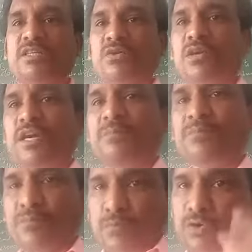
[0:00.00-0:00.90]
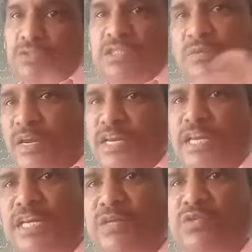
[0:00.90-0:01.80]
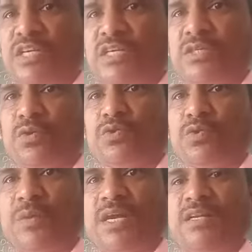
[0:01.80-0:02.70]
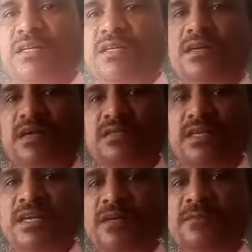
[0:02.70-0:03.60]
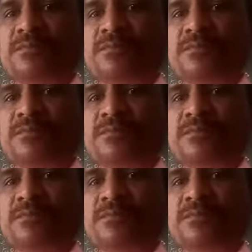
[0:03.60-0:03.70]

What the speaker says: Okay, positive and negative changes also we can see.